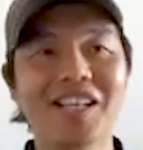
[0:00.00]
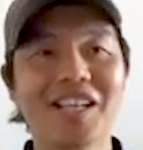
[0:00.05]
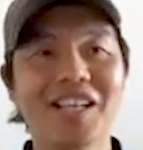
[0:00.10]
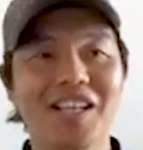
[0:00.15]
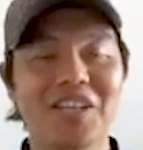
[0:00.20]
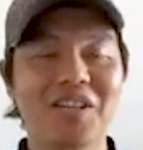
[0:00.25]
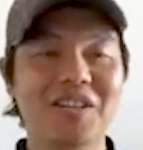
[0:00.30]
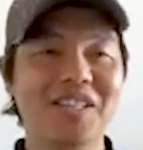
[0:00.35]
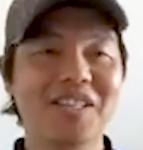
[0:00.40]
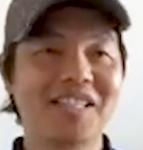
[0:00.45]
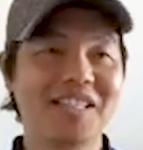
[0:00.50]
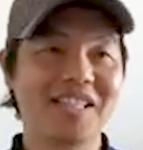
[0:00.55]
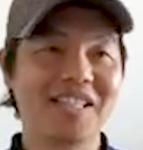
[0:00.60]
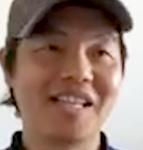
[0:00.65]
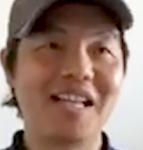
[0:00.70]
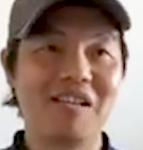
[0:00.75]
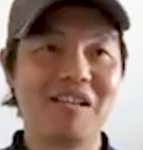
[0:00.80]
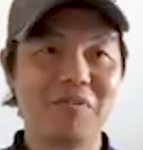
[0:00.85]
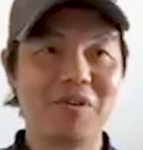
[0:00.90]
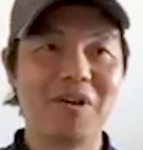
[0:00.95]
the
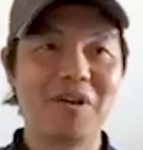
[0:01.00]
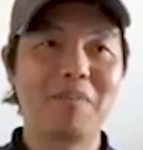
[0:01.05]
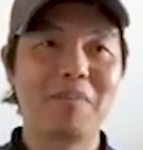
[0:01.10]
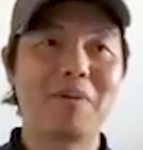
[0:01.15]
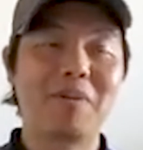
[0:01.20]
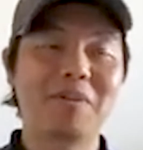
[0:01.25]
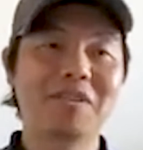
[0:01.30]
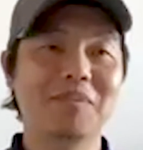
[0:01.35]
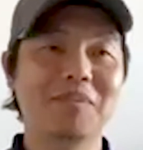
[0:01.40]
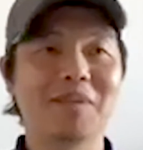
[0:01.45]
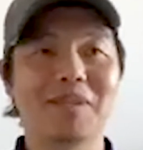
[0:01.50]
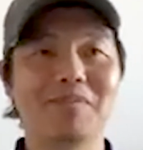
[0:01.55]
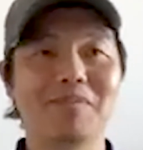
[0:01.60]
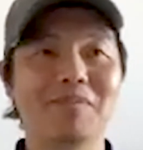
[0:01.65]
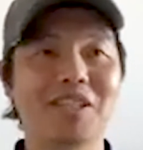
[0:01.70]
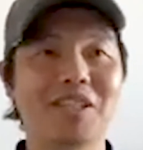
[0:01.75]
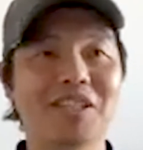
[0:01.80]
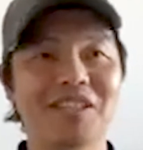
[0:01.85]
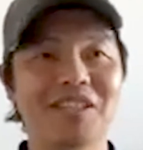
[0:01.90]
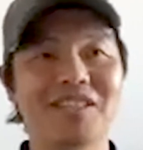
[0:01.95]
California properties, but
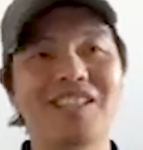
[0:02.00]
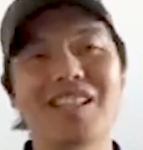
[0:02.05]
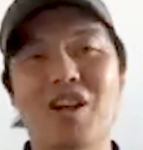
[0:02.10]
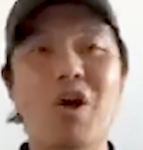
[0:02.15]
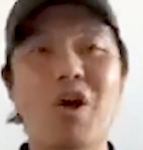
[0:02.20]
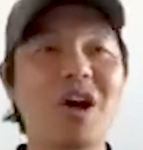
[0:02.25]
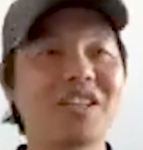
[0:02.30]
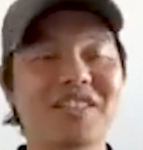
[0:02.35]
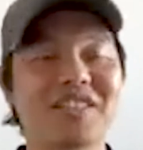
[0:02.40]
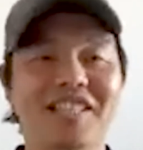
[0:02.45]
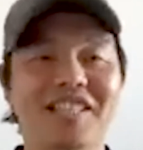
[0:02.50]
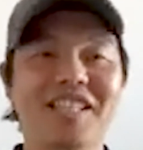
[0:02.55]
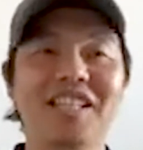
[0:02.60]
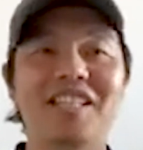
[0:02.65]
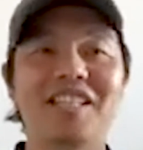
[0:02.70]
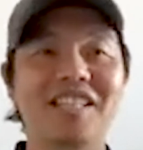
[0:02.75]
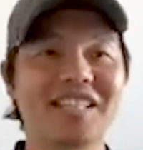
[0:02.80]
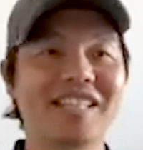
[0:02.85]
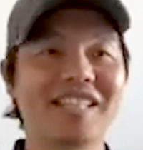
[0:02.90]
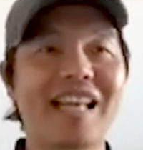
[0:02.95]
because the cost
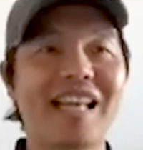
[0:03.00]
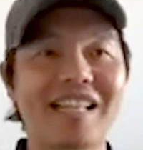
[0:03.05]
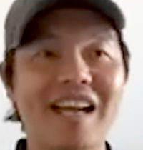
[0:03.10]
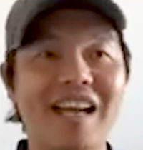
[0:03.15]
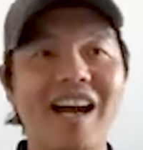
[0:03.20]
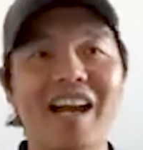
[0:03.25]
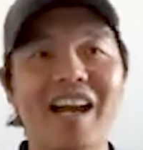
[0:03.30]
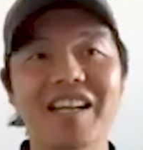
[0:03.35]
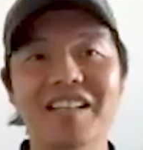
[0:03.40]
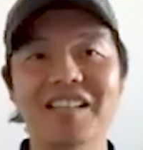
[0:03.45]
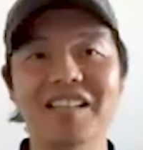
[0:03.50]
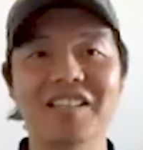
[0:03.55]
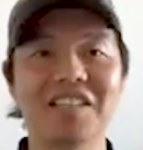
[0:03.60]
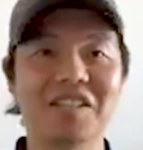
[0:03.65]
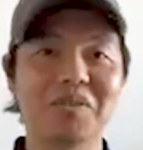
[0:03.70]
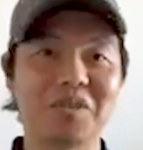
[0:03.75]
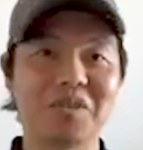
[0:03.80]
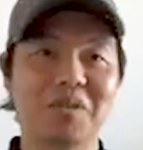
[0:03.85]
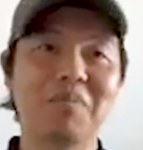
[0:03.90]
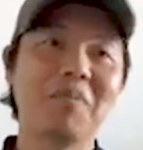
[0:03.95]
here is a lot higher in
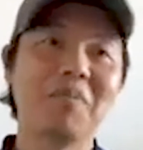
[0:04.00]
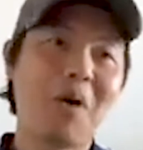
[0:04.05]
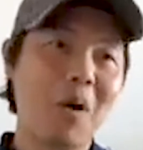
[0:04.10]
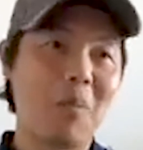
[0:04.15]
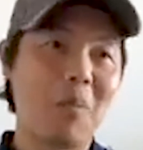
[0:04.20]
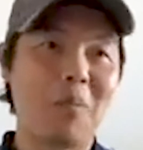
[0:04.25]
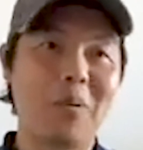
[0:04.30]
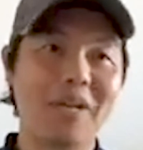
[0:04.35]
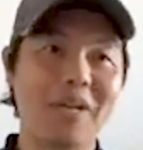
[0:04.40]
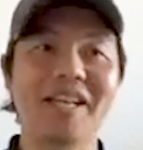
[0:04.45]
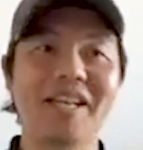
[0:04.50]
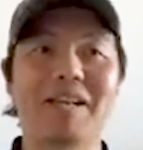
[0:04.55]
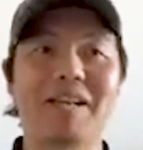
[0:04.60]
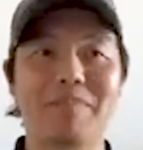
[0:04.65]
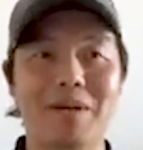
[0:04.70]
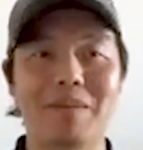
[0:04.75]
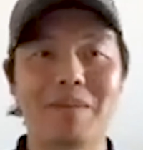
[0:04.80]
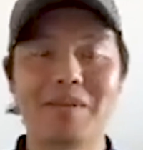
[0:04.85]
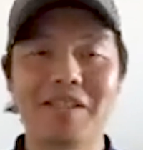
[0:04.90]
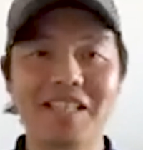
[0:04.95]
terms of operating a
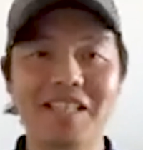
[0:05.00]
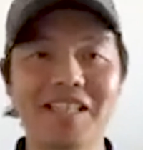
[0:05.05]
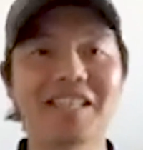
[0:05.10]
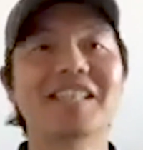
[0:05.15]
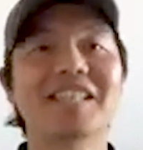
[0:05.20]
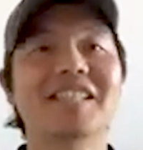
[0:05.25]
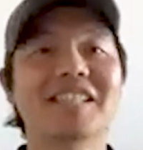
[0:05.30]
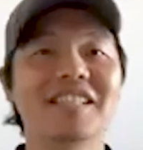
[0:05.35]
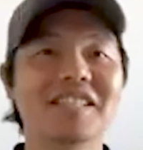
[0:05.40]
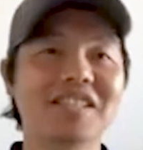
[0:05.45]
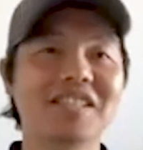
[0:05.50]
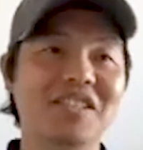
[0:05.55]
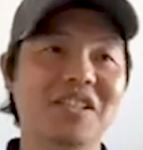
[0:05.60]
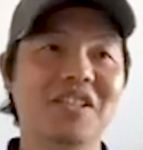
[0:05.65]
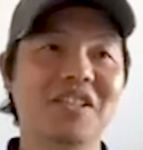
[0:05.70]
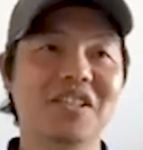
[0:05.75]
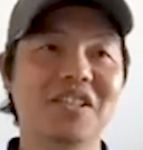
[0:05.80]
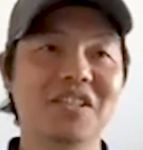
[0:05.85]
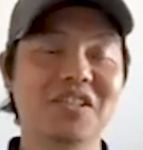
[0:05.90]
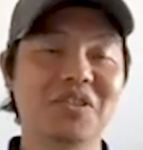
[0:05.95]
property.
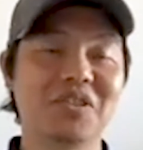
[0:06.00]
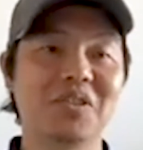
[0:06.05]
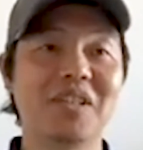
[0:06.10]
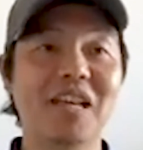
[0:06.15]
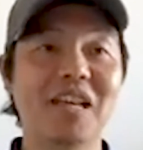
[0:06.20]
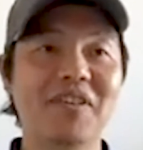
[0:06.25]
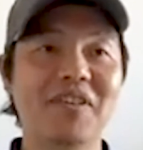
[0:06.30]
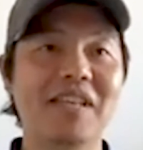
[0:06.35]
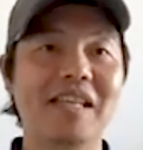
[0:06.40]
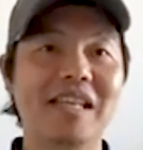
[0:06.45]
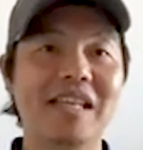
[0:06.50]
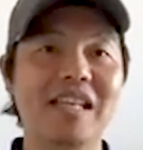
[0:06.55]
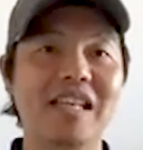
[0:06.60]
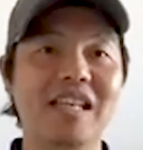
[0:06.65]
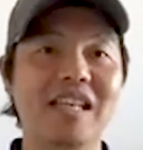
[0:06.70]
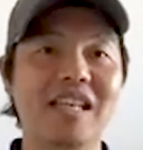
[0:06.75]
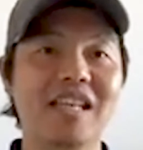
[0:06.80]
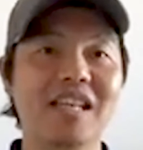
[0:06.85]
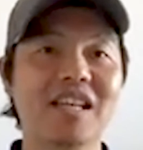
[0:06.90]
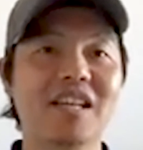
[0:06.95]
So
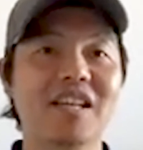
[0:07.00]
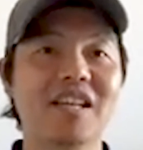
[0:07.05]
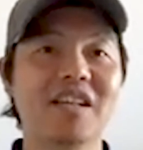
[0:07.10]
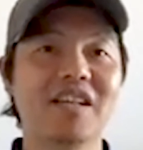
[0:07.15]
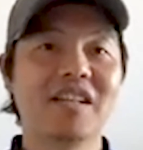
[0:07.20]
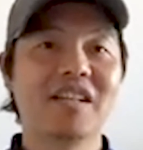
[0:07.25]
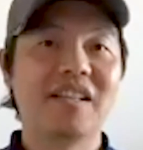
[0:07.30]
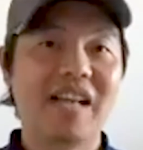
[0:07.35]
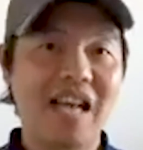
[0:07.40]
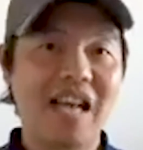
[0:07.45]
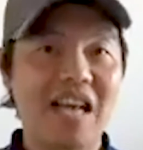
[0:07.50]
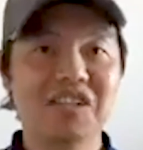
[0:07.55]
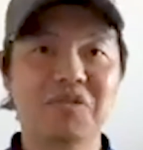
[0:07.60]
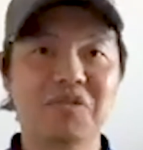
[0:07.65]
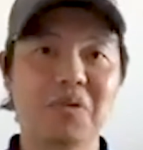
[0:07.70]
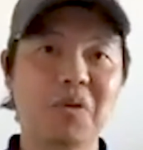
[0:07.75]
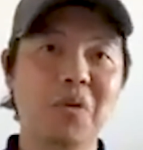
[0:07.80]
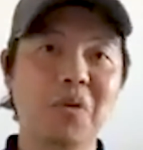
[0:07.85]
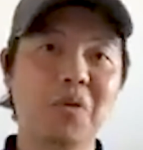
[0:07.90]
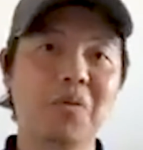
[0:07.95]
definitely the
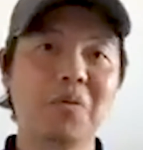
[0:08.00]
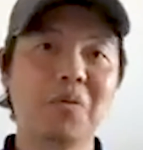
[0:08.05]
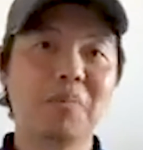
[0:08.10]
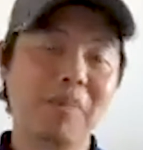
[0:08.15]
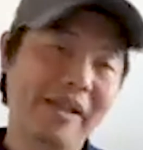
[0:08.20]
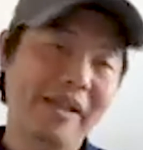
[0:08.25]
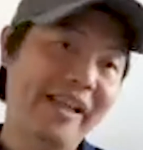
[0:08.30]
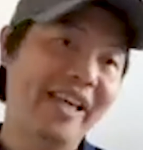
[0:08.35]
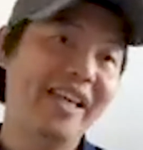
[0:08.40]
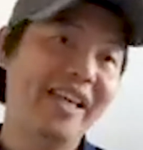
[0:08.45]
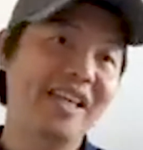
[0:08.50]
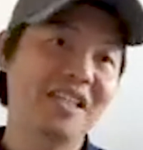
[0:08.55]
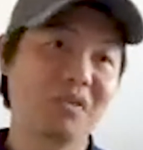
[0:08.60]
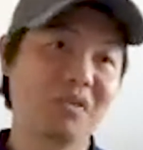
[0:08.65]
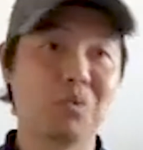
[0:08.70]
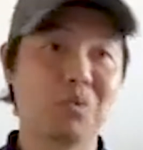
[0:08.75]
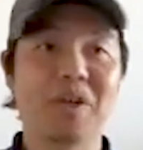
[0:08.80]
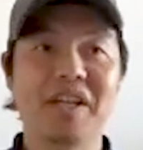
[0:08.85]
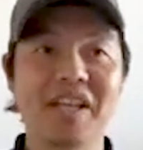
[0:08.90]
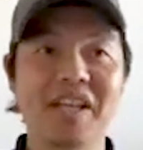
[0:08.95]
cash flow play
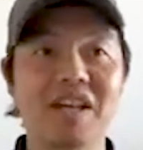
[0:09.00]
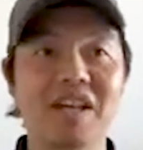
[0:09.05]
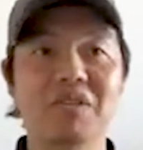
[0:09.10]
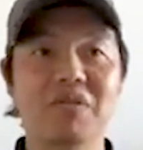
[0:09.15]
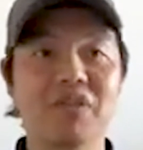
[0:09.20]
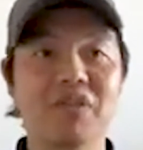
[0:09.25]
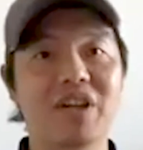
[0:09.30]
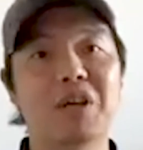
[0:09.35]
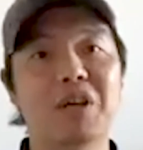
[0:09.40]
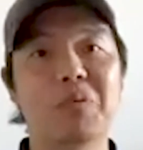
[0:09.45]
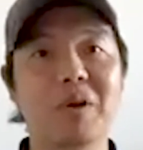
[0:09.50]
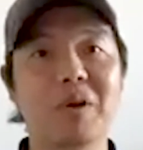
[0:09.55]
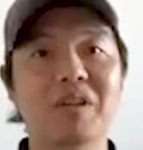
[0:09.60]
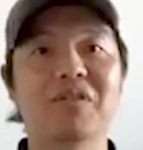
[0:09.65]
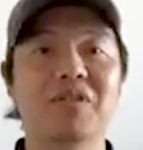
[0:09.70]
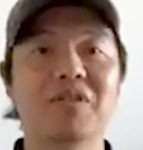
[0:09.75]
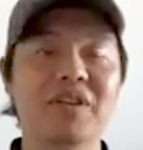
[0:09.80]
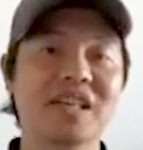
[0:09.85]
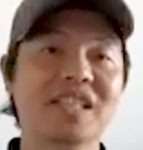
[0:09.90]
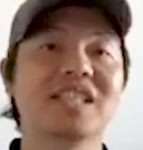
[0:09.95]
is working out very
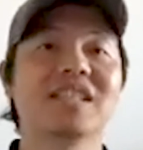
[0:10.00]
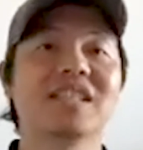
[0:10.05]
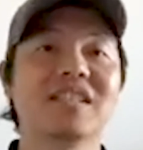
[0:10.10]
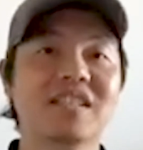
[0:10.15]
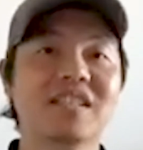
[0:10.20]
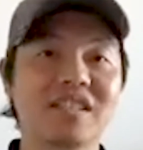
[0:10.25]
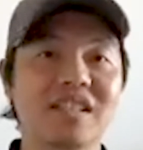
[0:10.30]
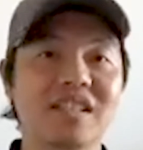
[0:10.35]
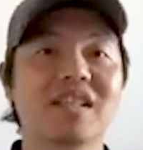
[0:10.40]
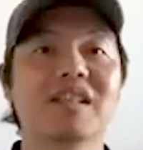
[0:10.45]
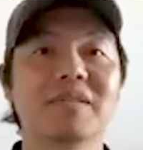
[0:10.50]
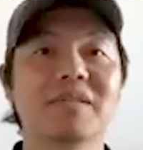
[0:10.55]
well for us. So.